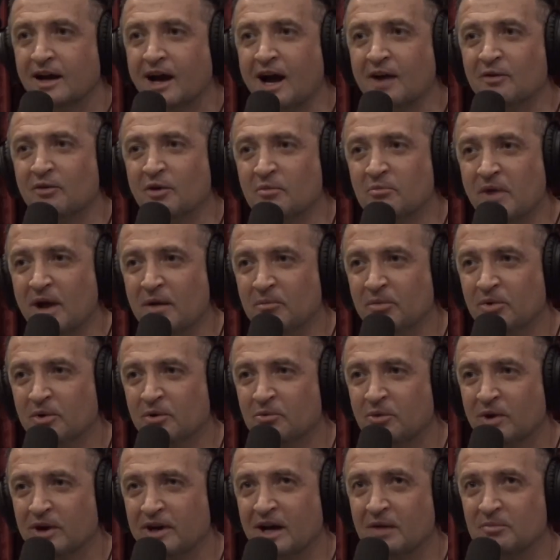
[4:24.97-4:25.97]
I, I remember
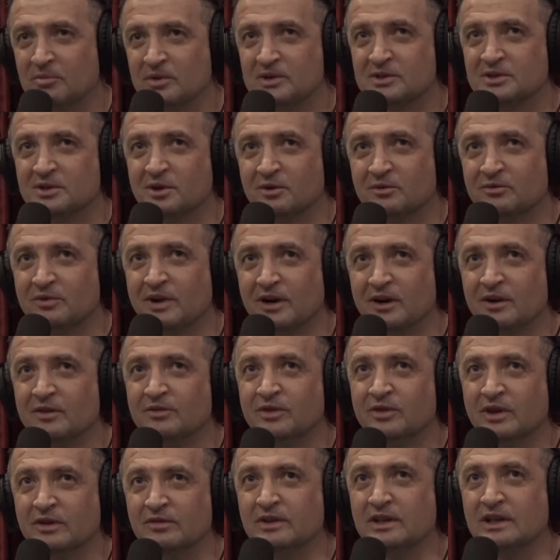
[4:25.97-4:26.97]
one episode very
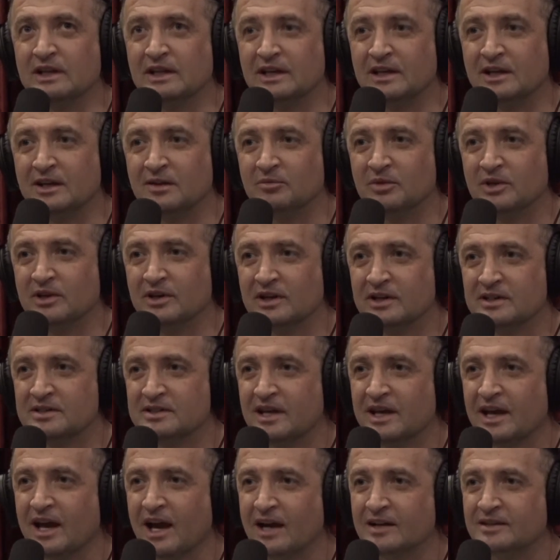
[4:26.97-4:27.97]
vividly because
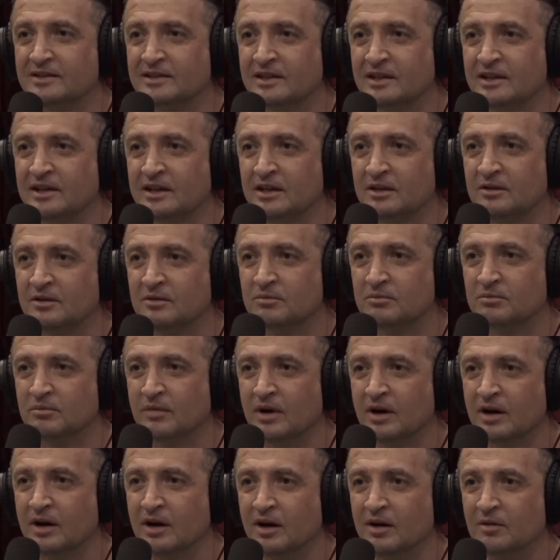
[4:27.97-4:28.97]
they had to eat
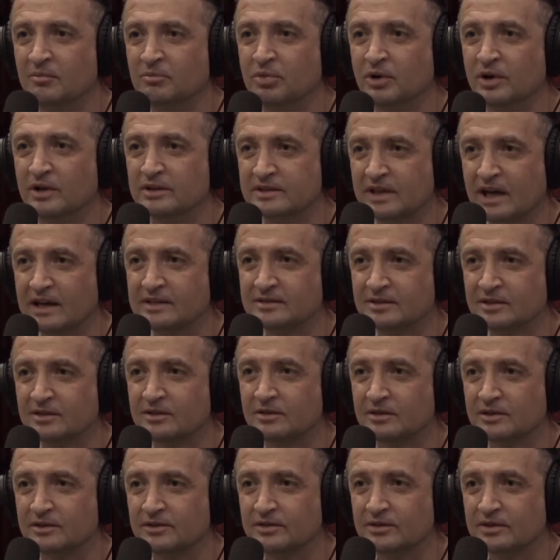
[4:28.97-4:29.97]
uh, bull
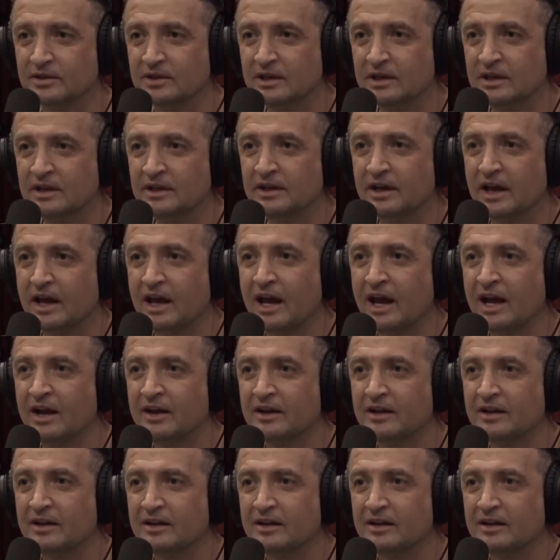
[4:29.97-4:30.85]
testicles. Yeah, and, but that's